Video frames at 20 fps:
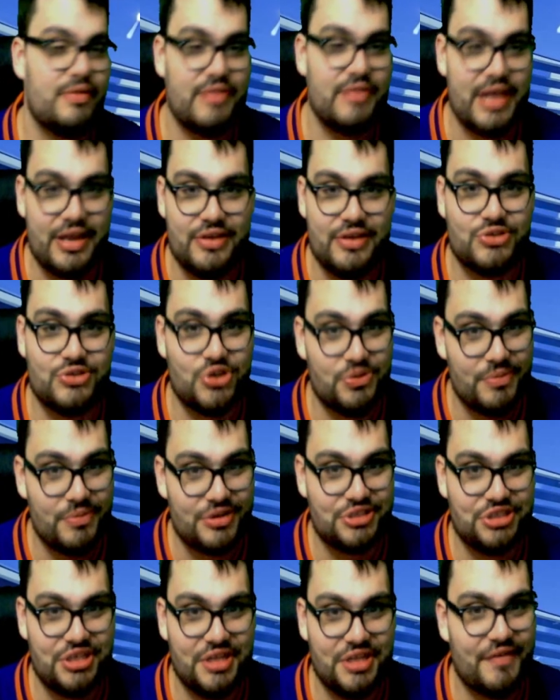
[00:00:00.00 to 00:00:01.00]
Thank you so
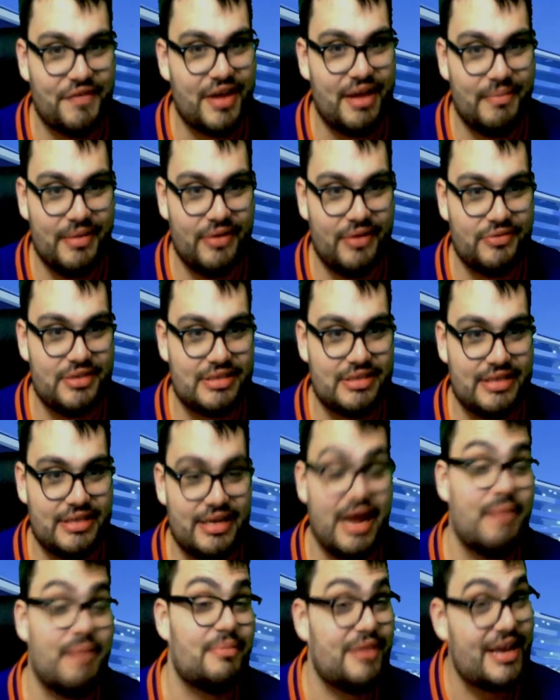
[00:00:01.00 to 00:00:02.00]
much, Sheila, for coming out this
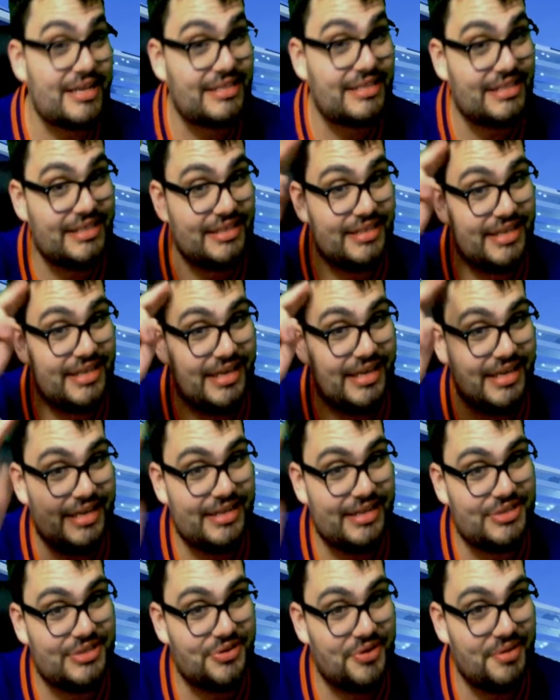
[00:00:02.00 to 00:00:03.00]
late. I'm guessing the
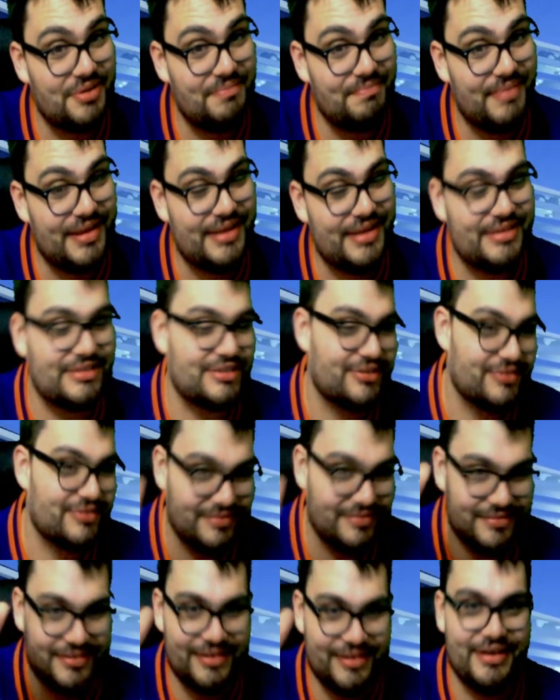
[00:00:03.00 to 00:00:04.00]
kids are in bed, so
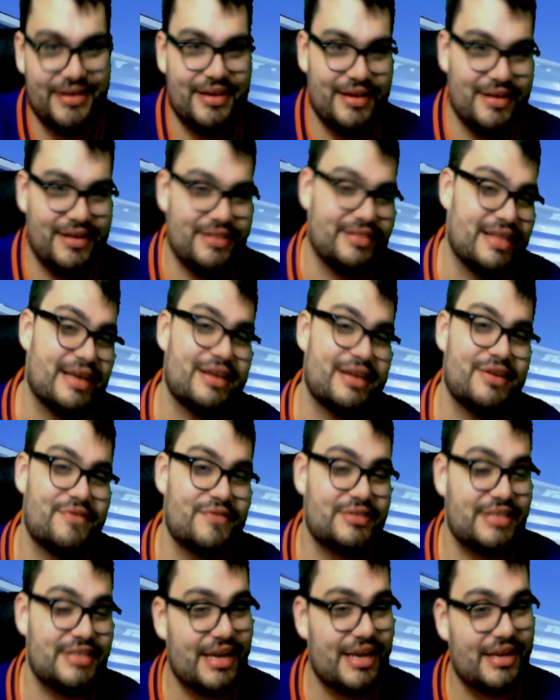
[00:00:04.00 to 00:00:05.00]
thank you
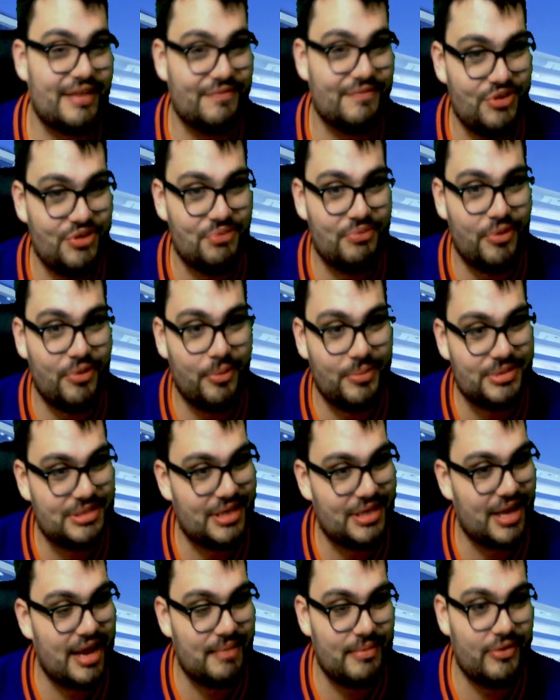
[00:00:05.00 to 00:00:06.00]
for taking a few moments
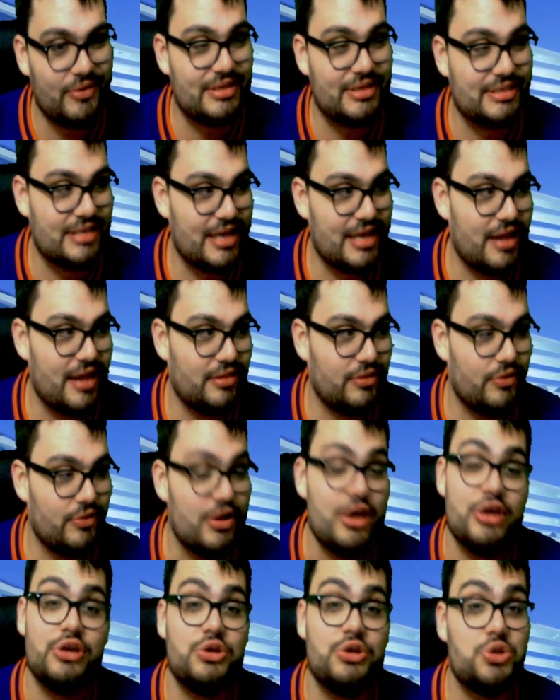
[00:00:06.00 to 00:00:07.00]
to come out and say hello.
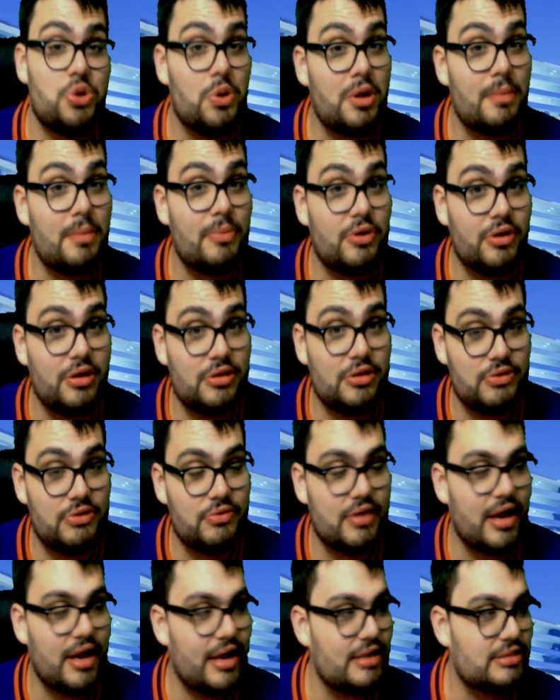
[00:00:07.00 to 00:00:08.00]
You know what I'm going to
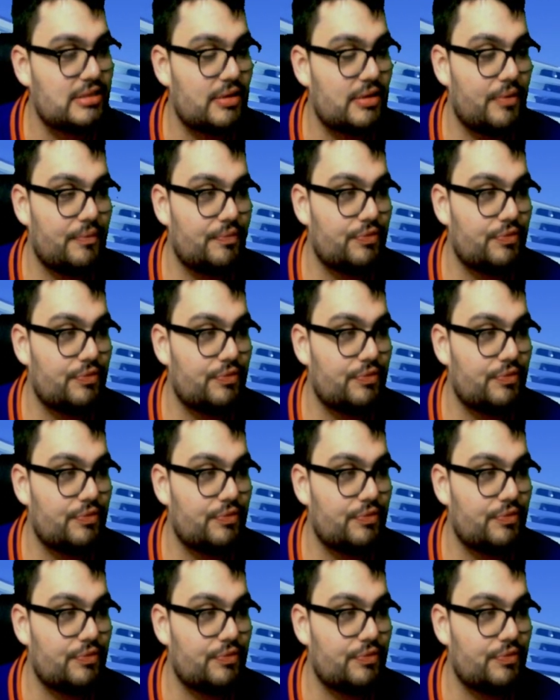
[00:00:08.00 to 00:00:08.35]
do, guys?